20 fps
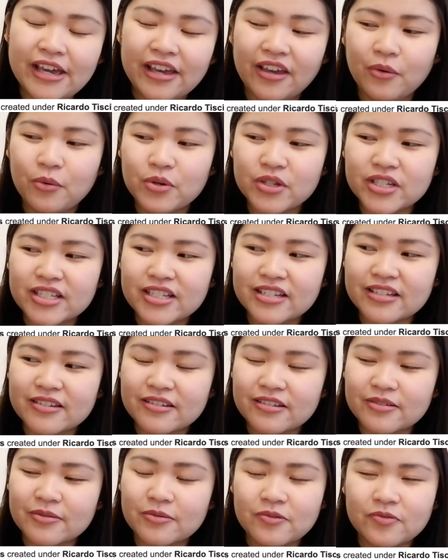He was
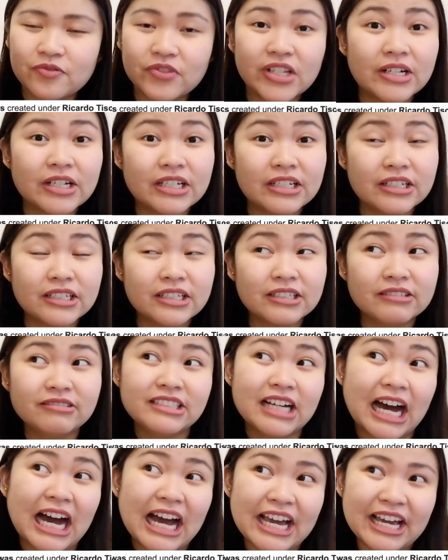the, the
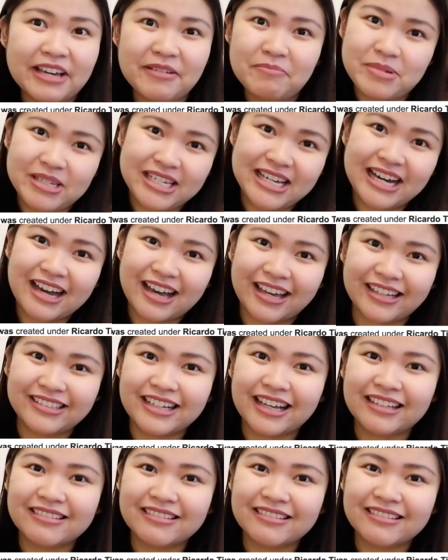guy behind